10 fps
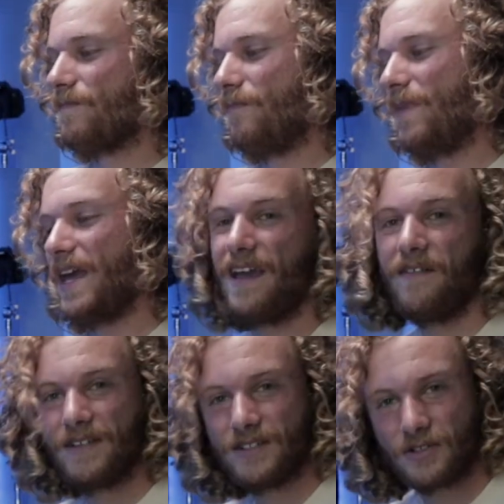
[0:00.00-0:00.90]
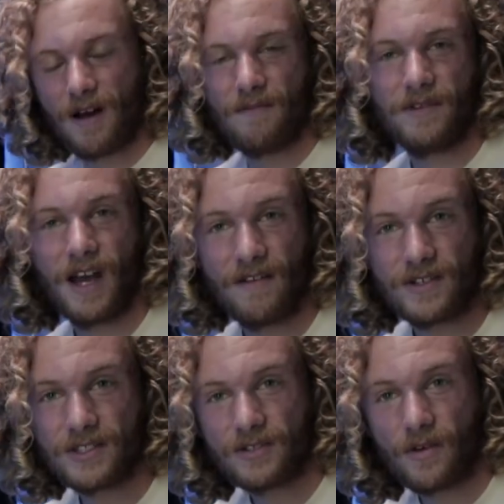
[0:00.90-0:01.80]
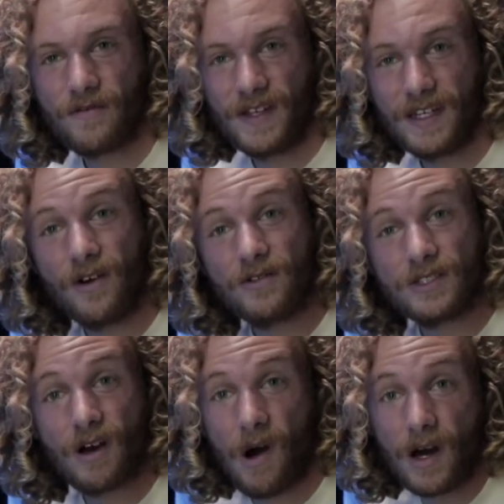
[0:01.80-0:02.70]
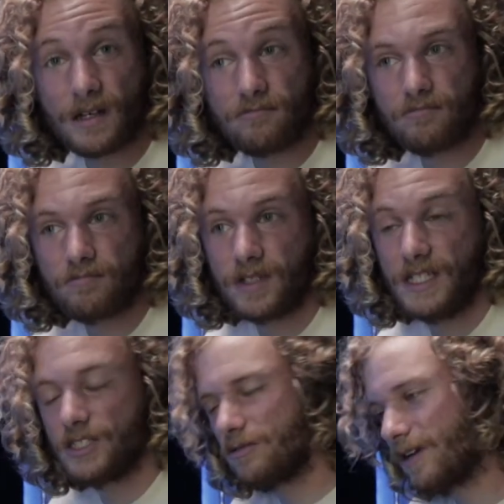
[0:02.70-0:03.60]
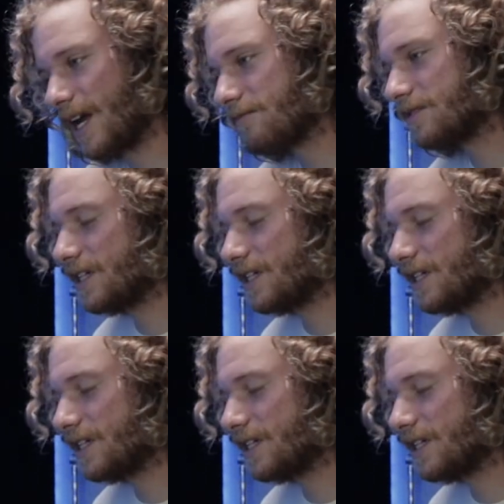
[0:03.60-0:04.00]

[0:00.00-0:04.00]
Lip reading: make drum covers or videos on Instagram,